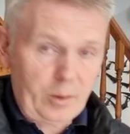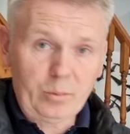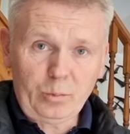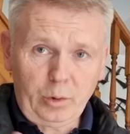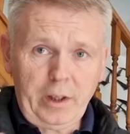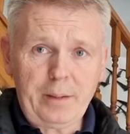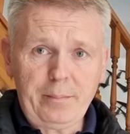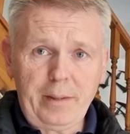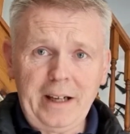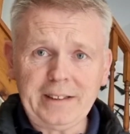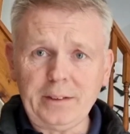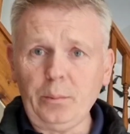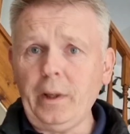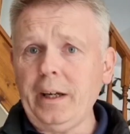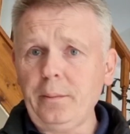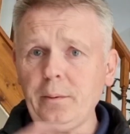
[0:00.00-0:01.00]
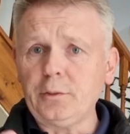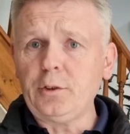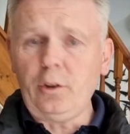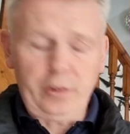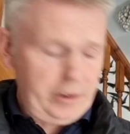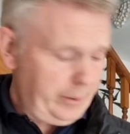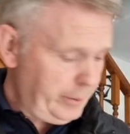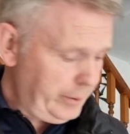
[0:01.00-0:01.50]
We'll get back to why we're
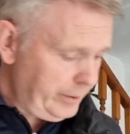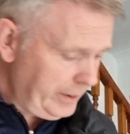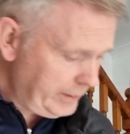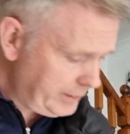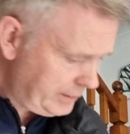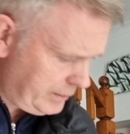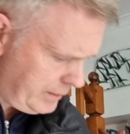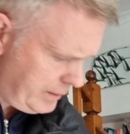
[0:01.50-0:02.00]
talking about this.